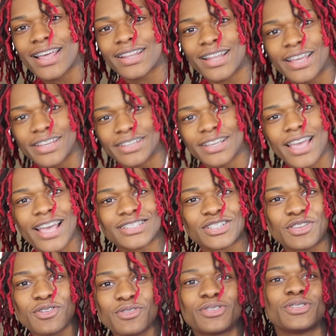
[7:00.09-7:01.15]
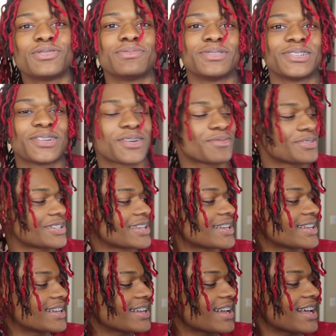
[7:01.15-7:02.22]
Like, as a YouTuber, you know what I'm
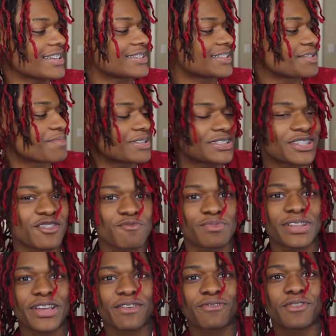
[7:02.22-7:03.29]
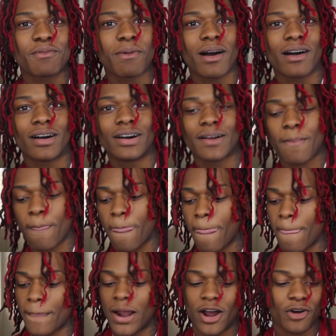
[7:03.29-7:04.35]
saying? I see myself playing football.
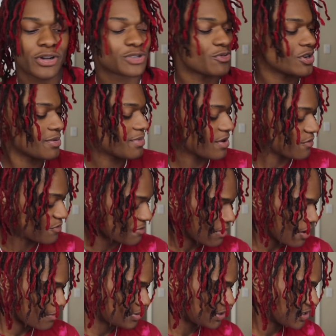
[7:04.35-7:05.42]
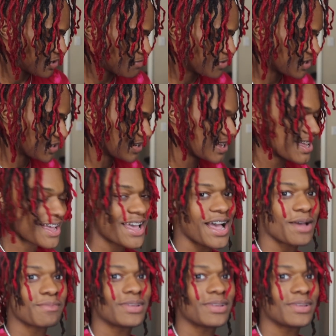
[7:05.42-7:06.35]
I always wanted to be a football player, but I